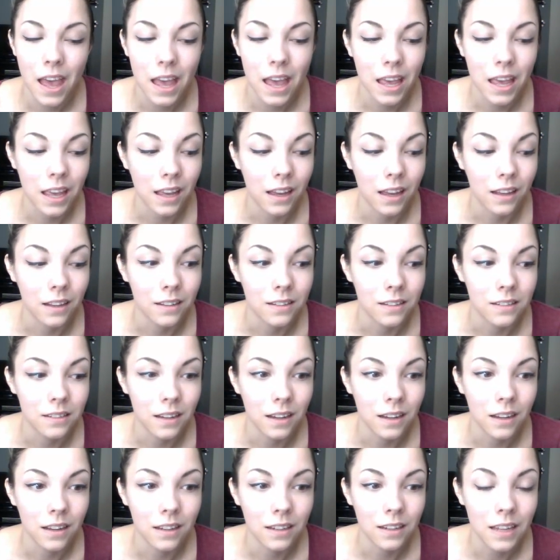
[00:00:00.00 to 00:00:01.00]
And
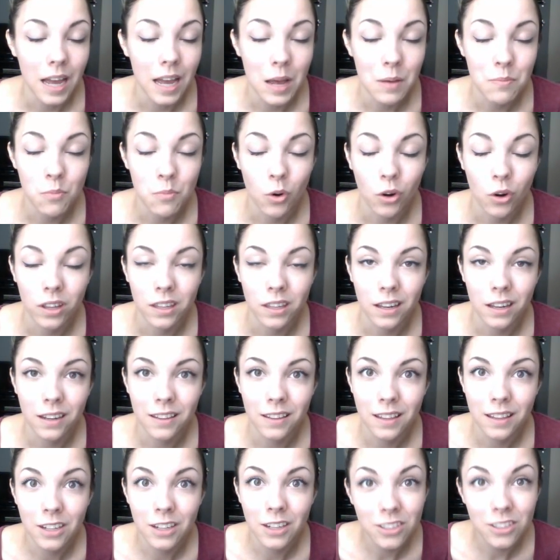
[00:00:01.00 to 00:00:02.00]
yeah, more than
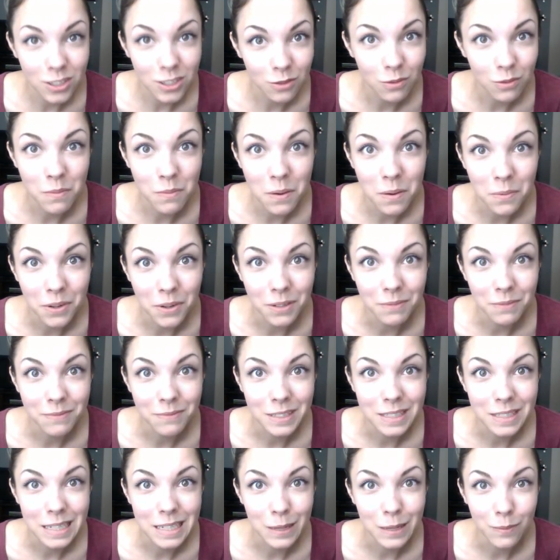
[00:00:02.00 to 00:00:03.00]
anything, just remember, stay